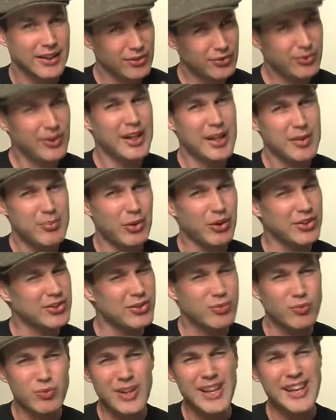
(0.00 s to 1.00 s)
It's really
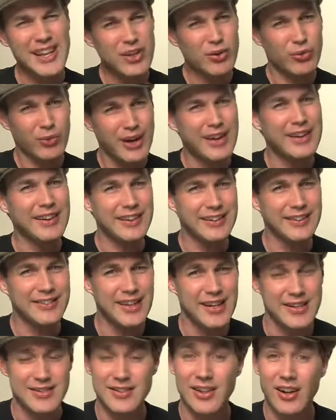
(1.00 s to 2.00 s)
important. It's a really great little
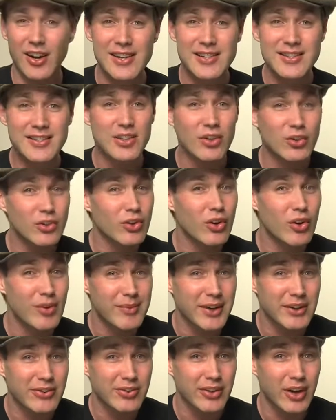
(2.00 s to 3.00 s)
test, and I still do
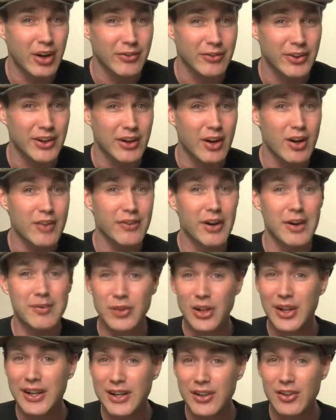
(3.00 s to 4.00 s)
it myself. You know, if
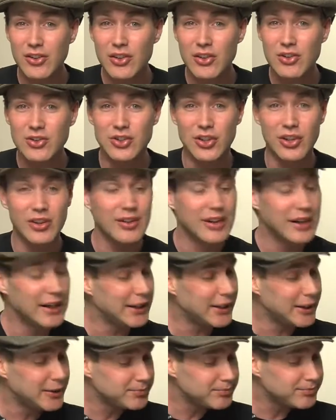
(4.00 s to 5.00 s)
I'm learning a new tune,
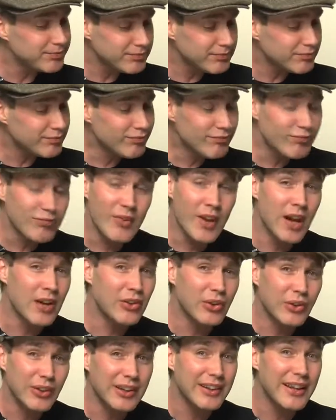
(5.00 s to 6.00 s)

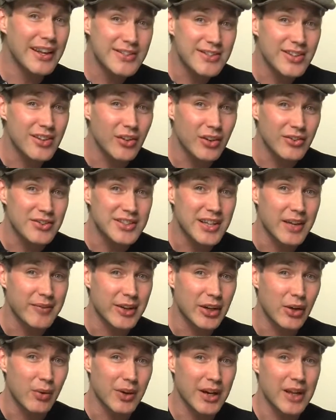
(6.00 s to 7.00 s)
I'm doing a lesson on
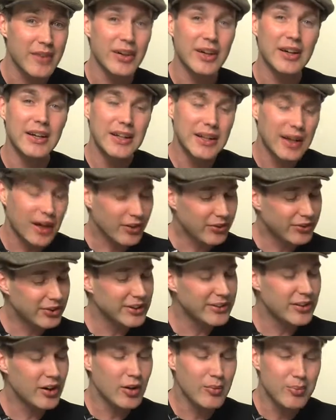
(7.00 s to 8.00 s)
something or whatever, I'll
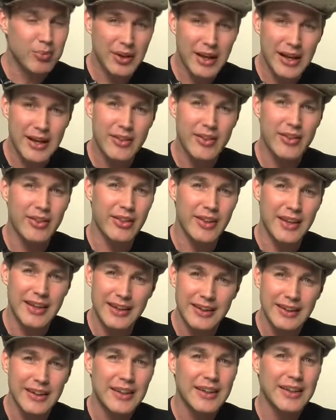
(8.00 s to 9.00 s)
sit there and play the
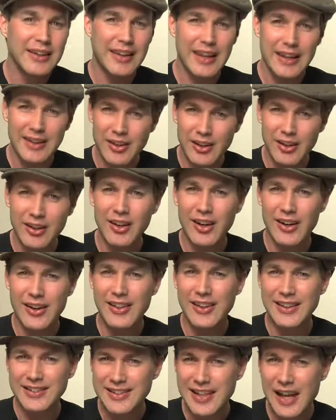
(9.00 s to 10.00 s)
thing, get the kind
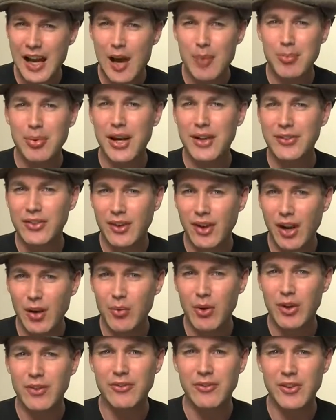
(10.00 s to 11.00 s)
of the guitar part that I
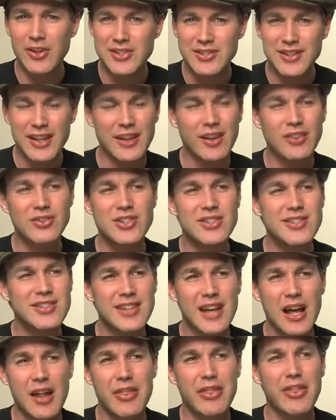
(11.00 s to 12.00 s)
want first, and then I'll just
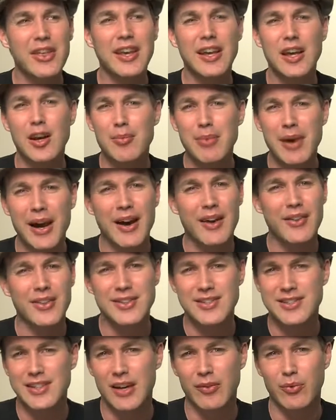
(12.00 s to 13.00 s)
start thinking about
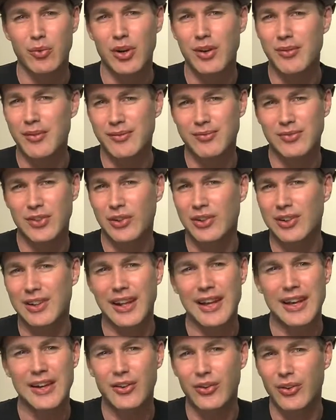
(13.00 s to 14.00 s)
other stuff, what I'm doing
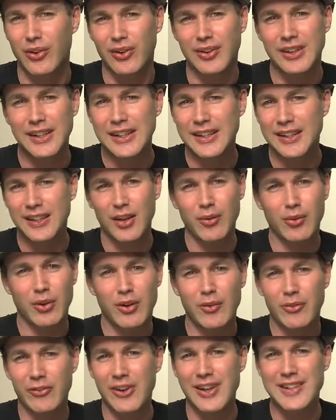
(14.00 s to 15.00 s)
later, or you know, what
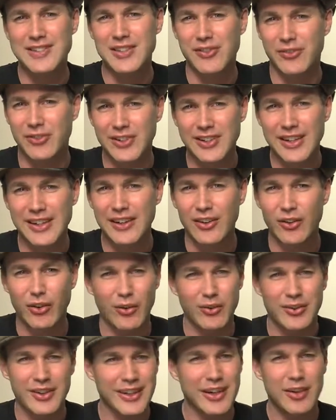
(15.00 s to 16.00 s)
I'll fancy for dinner,
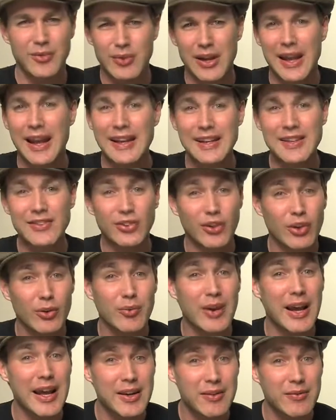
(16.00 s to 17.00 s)
or you know, any sort
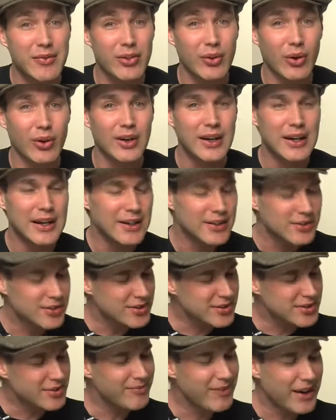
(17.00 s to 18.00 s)
of random thought,
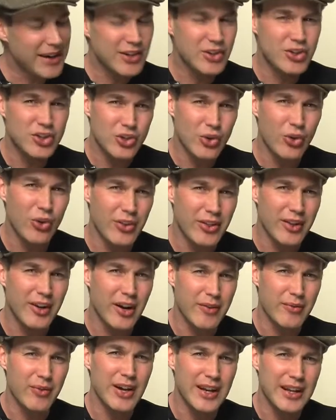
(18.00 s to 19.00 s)
just to make sure that
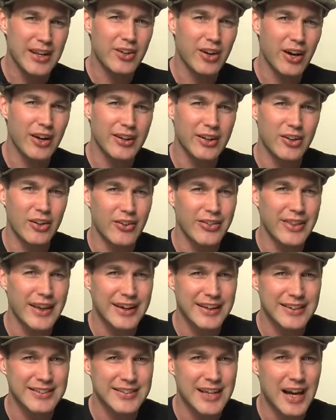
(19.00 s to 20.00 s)
I've really kind of got
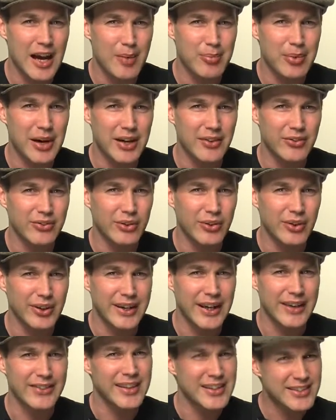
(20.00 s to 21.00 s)
that guitar part
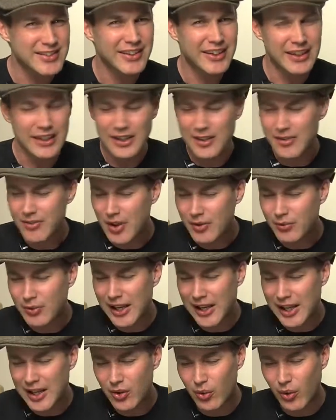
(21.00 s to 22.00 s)
sorted out. That's
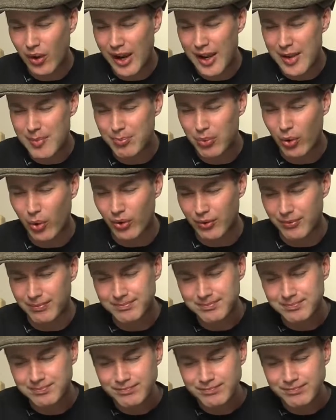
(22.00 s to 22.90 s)
really quite important.